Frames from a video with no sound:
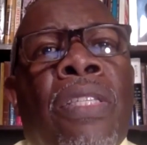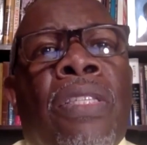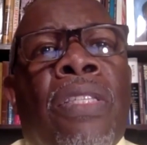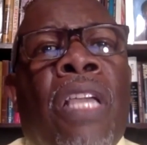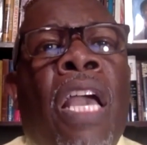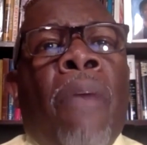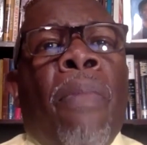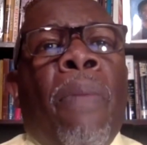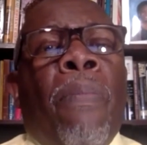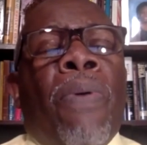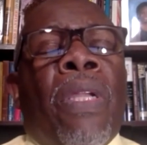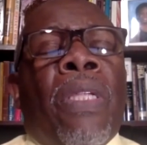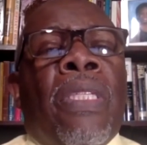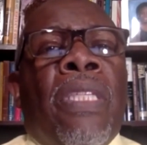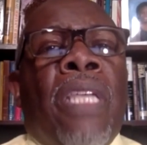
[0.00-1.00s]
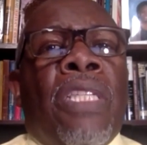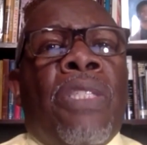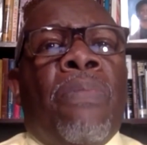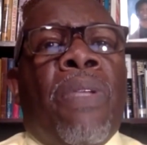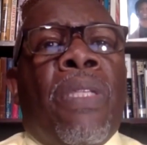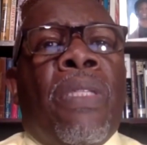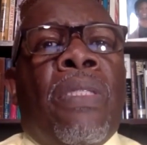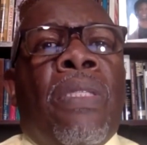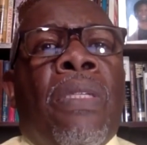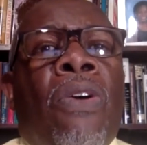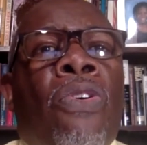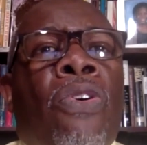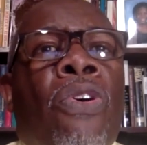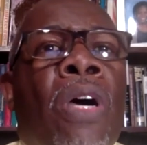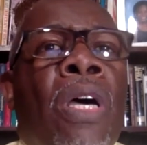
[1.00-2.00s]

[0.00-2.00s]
to come up with assessments or